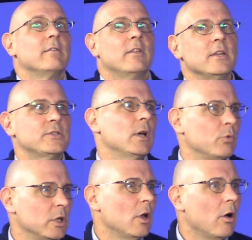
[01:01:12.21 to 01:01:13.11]
Right. Things that
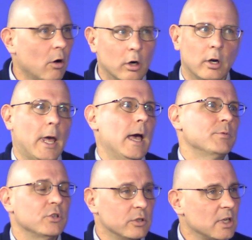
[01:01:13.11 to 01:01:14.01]
we know are
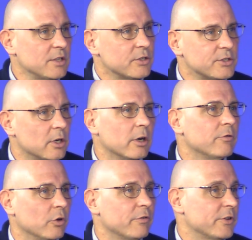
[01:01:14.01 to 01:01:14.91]
absolutely necessary
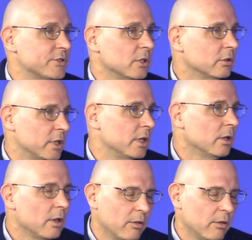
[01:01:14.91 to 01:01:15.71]
for a facility